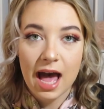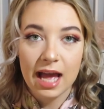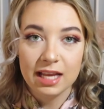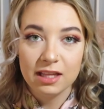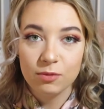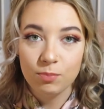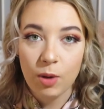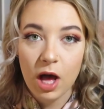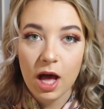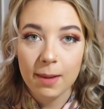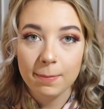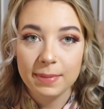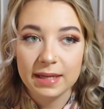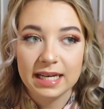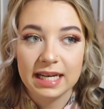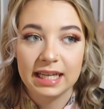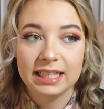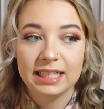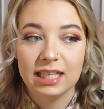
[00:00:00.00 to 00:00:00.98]
eyes pop,
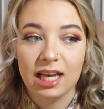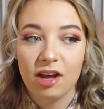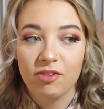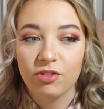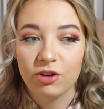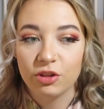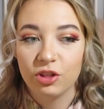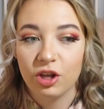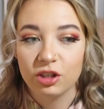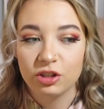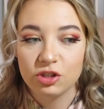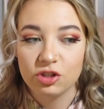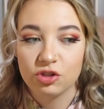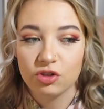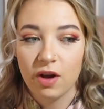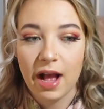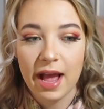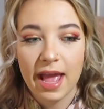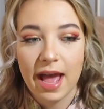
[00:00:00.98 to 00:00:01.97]
and I'd never thought to
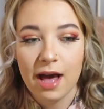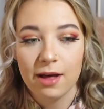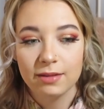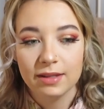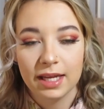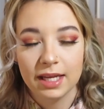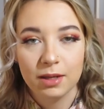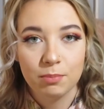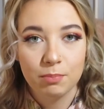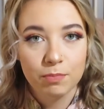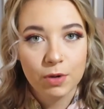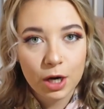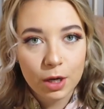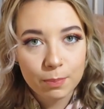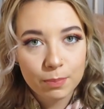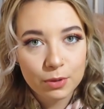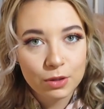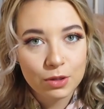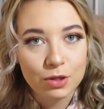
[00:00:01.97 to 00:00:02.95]
try out like
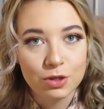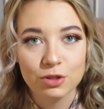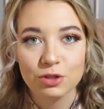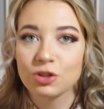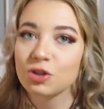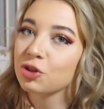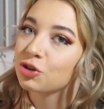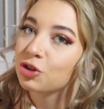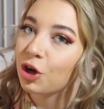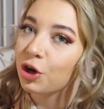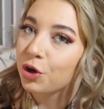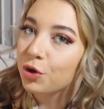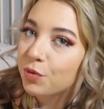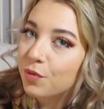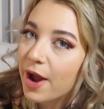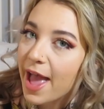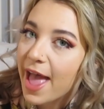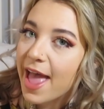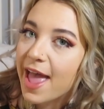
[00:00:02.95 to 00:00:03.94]
purples or
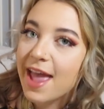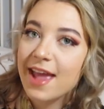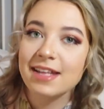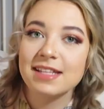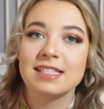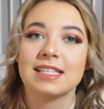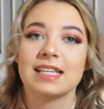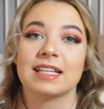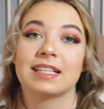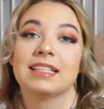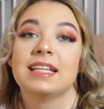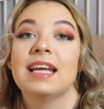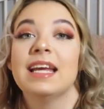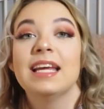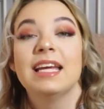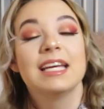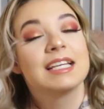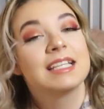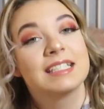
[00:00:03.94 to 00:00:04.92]
dark reds and
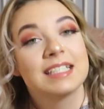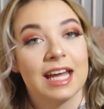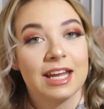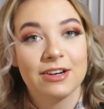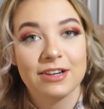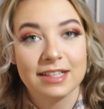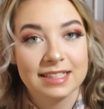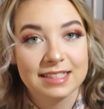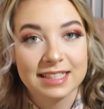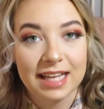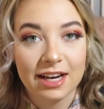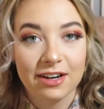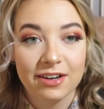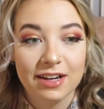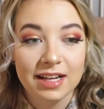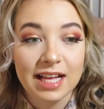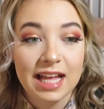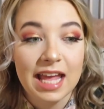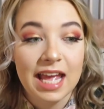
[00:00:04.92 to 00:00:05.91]
etc,
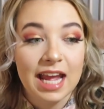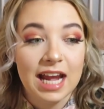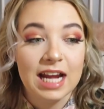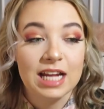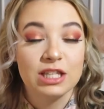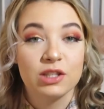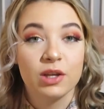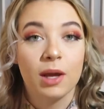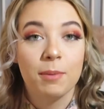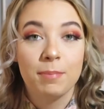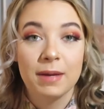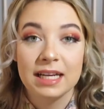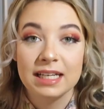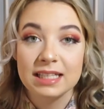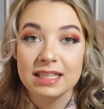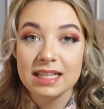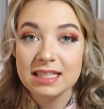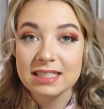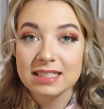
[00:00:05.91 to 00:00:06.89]
etc. And so I
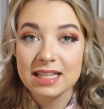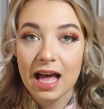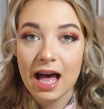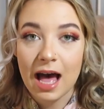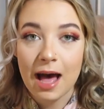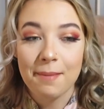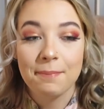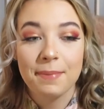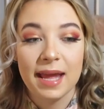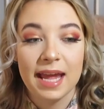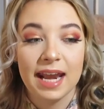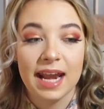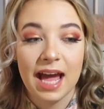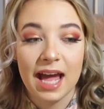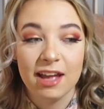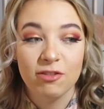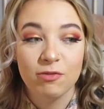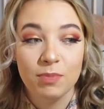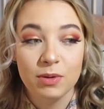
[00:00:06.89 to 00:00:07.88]
picked this up and
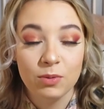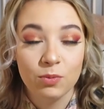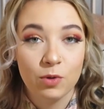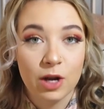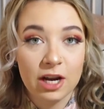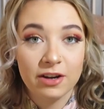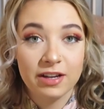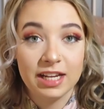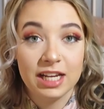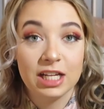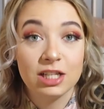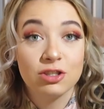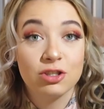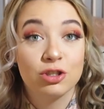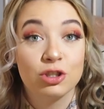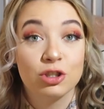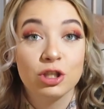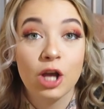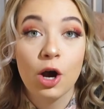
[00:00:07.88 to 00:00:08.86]
I've been wearing it
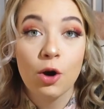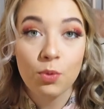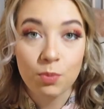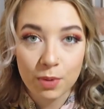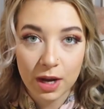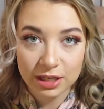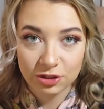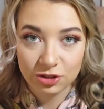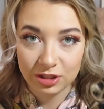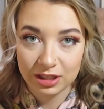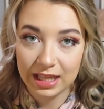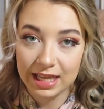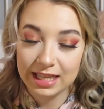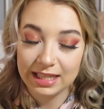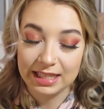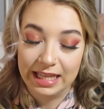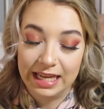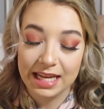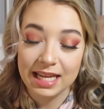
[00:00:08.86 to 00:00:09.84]
so much
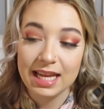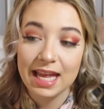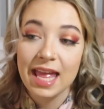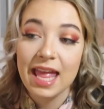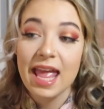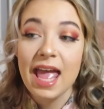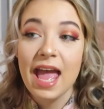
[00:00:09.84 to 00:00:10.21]
lately.